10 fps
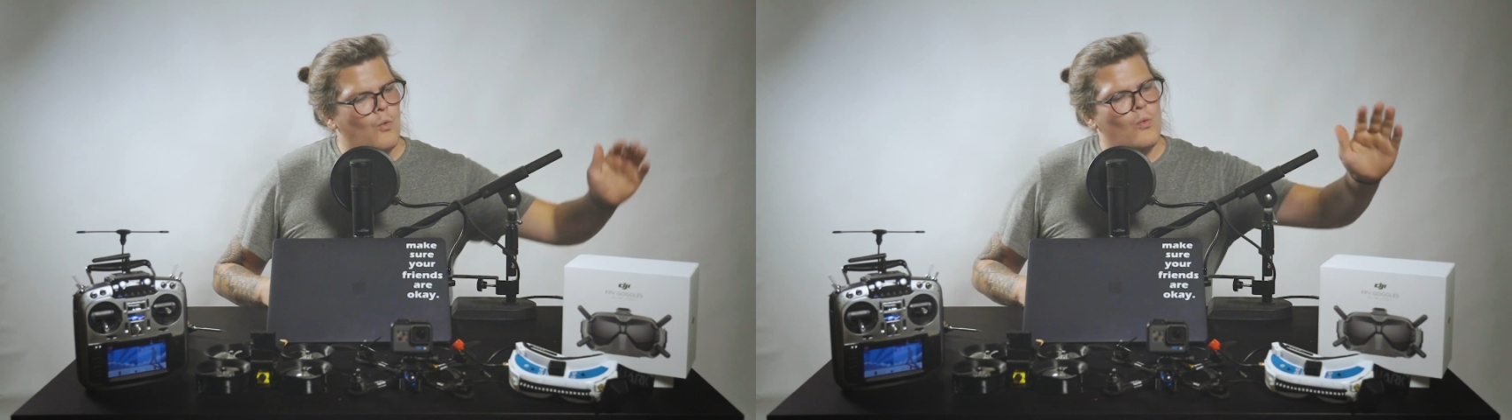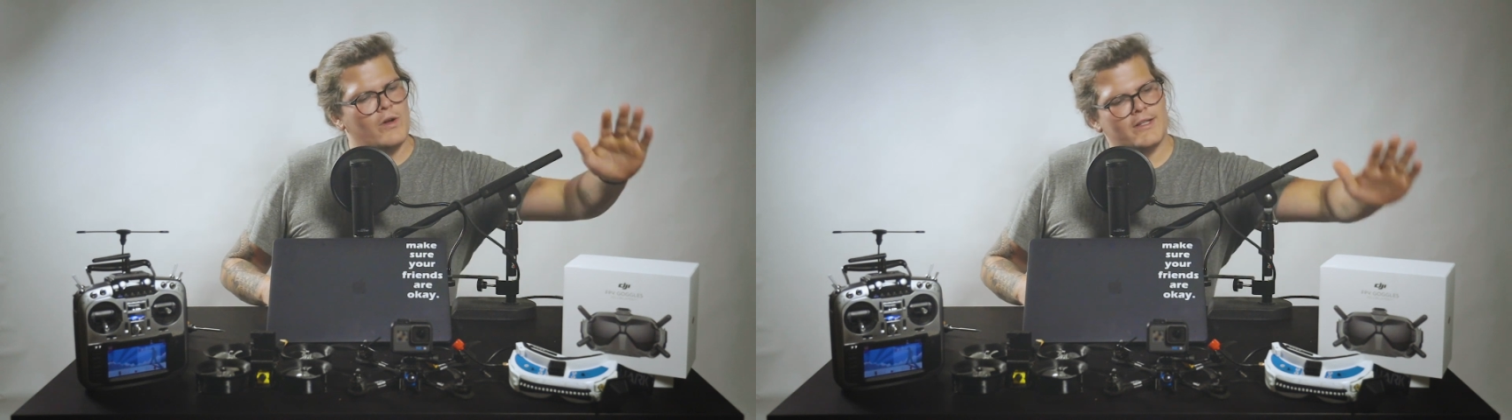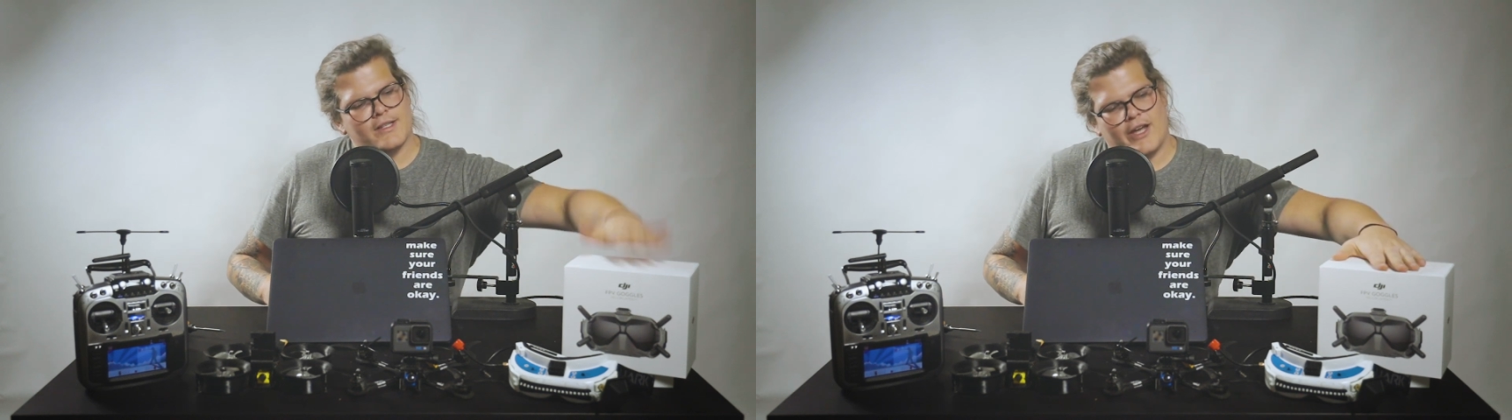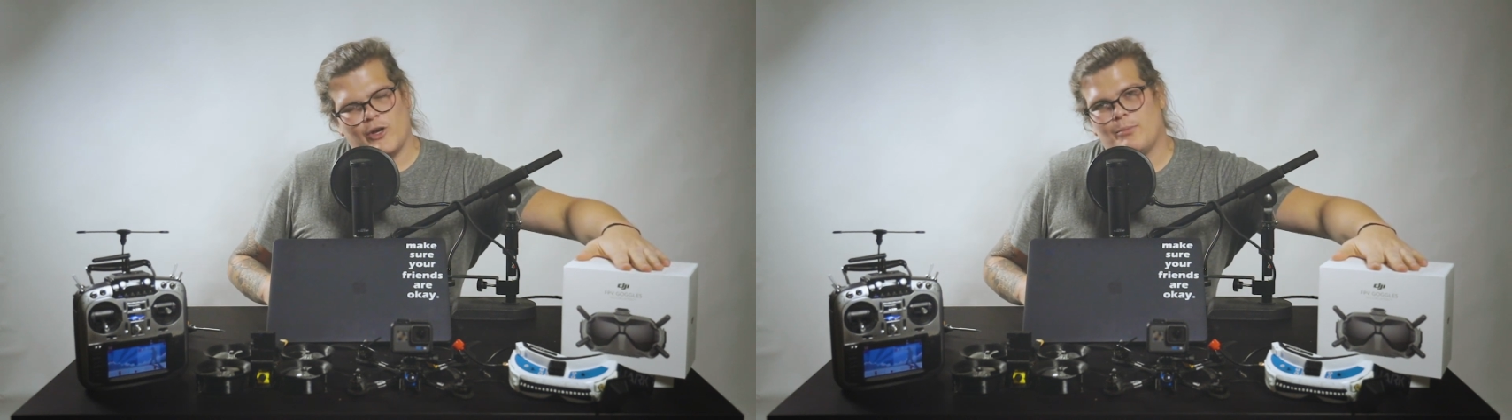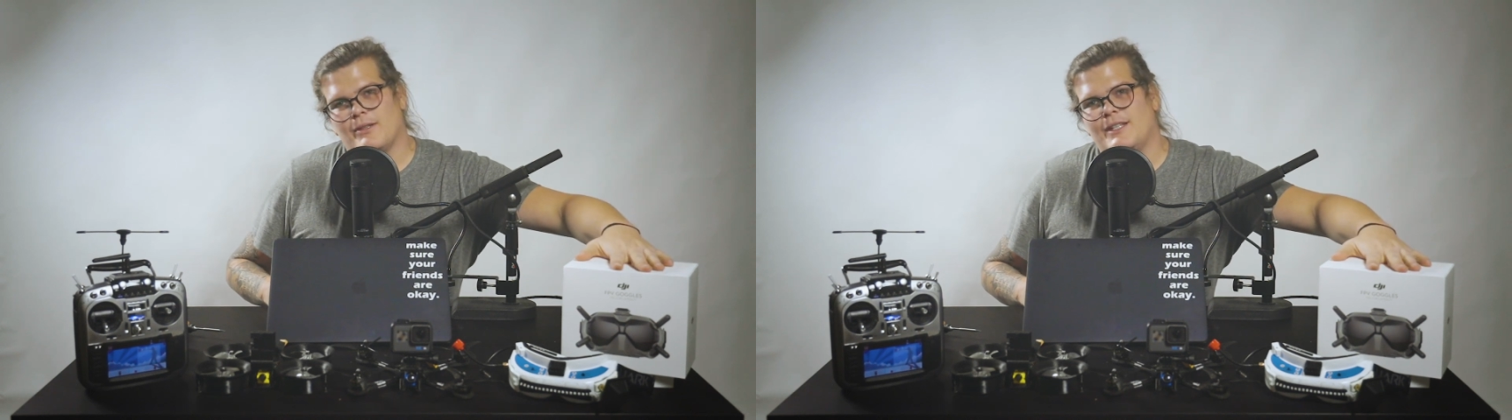once I
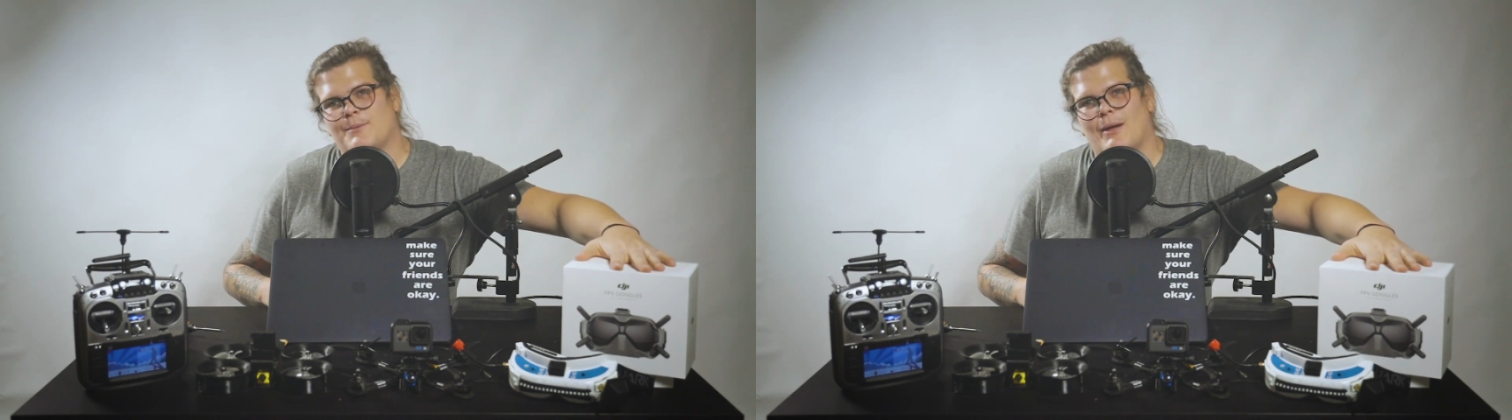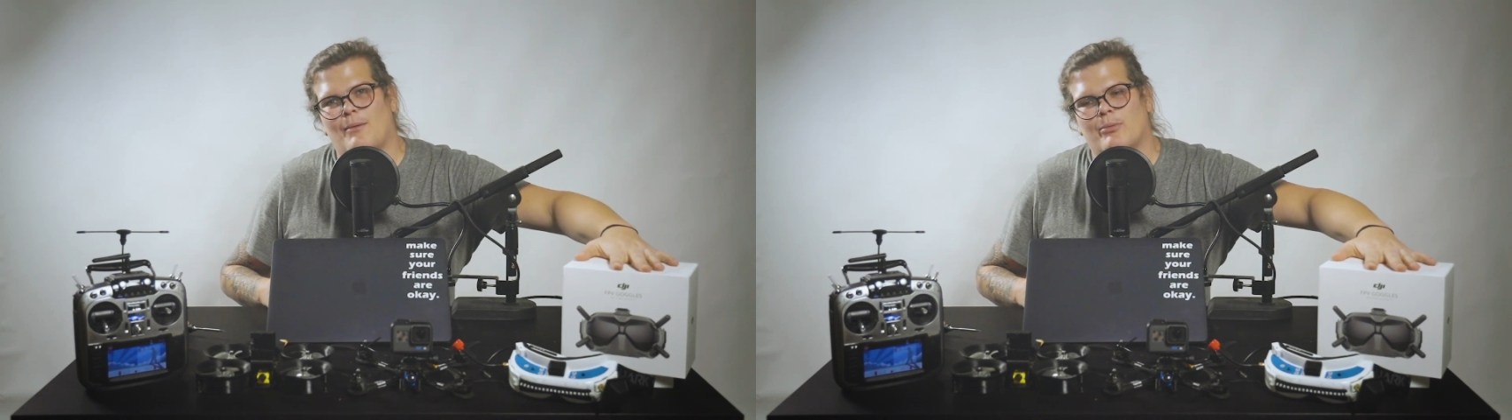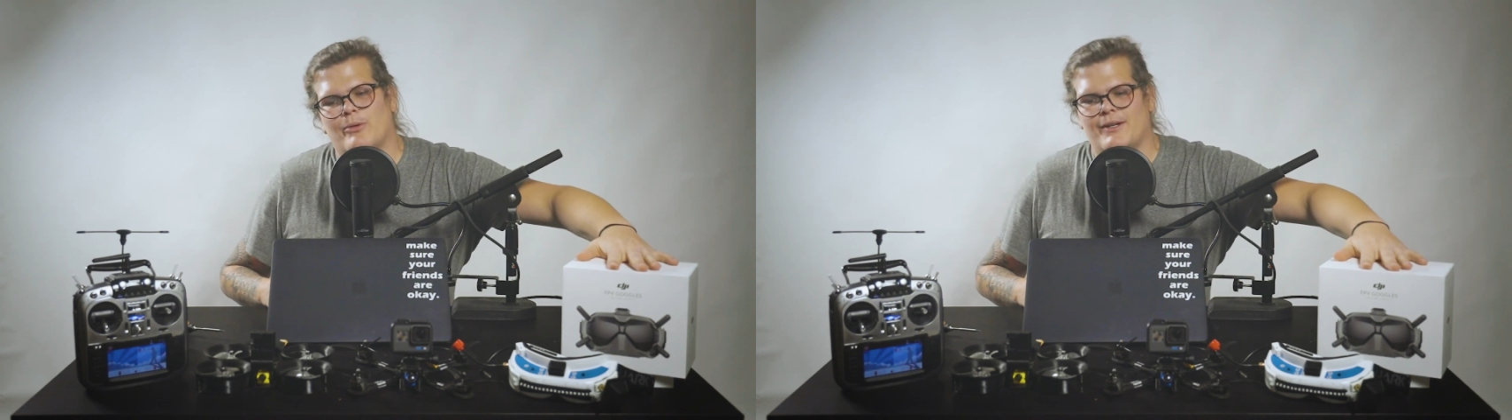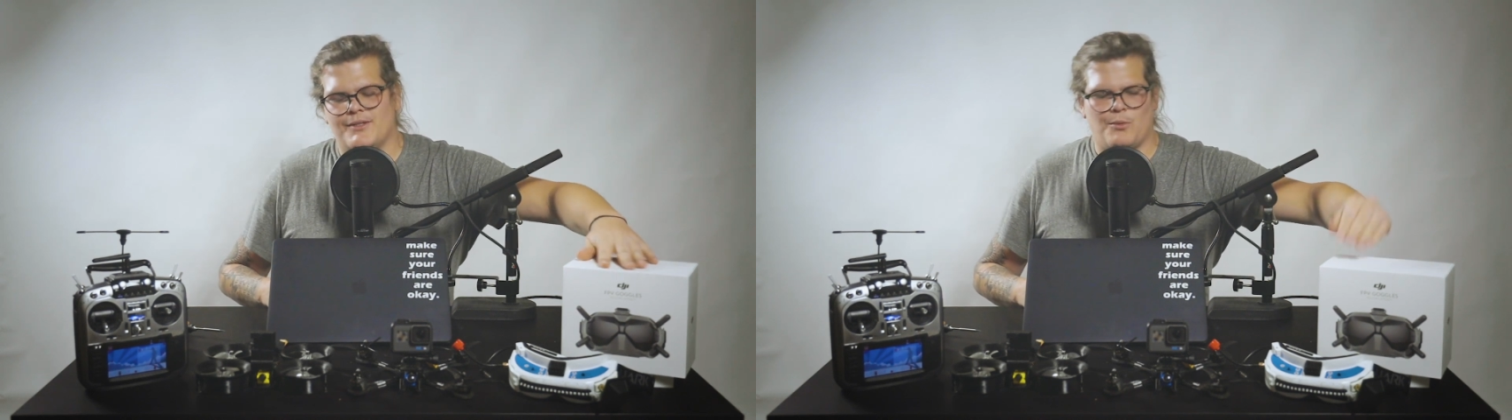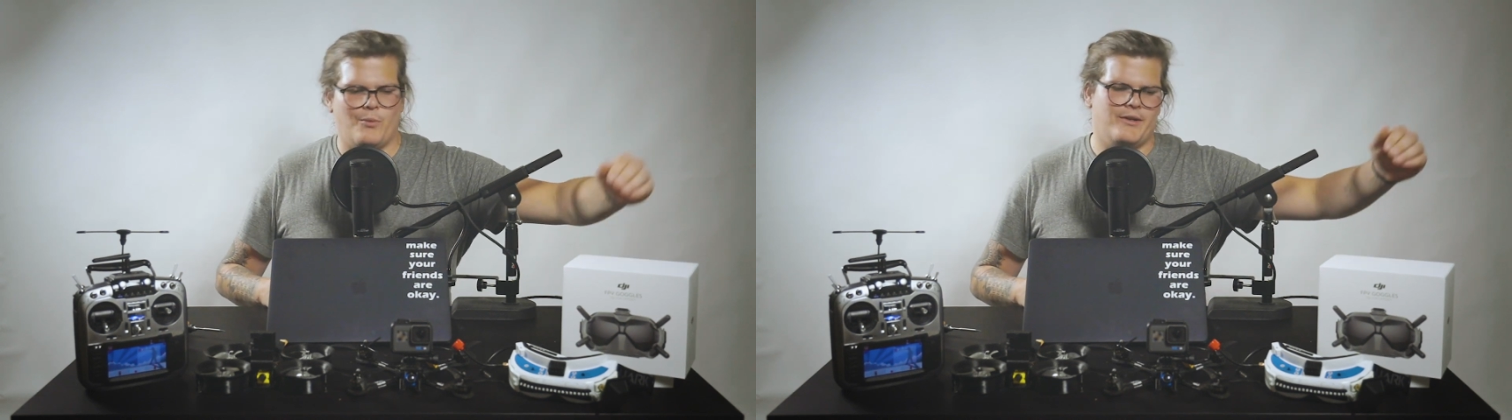open these bad boys,